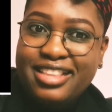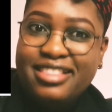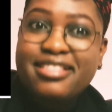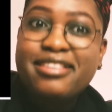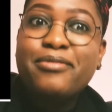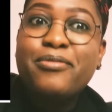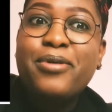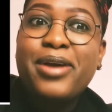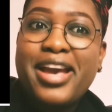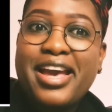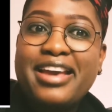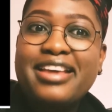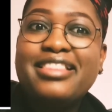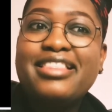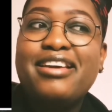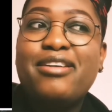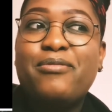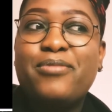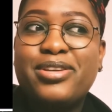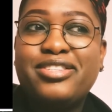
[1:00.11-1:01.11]
The way
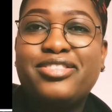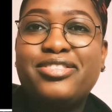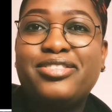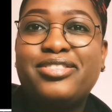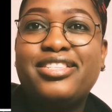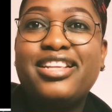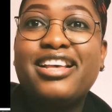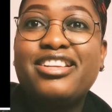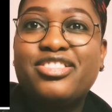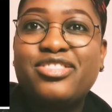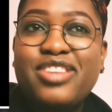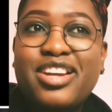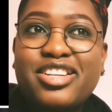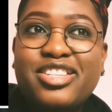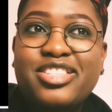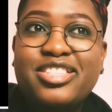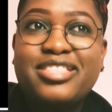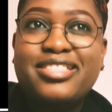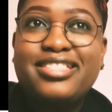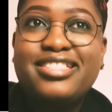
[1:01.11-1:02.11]
their windows are
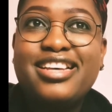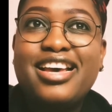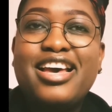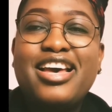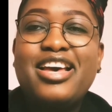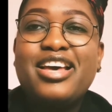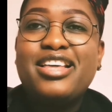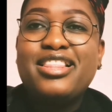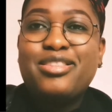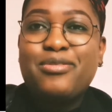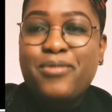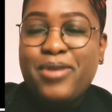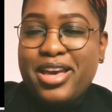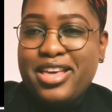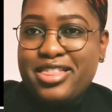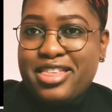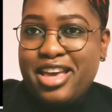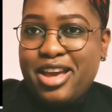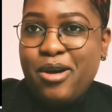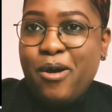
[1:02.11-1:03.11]
structured, the
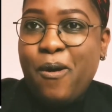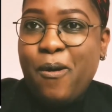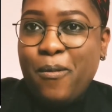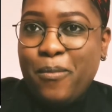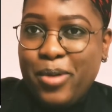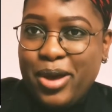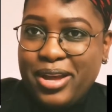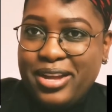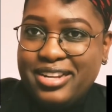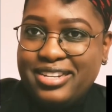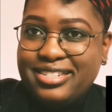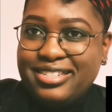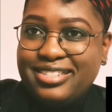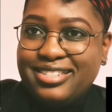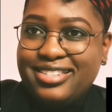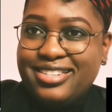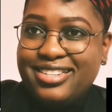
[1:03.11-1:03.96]
way they open.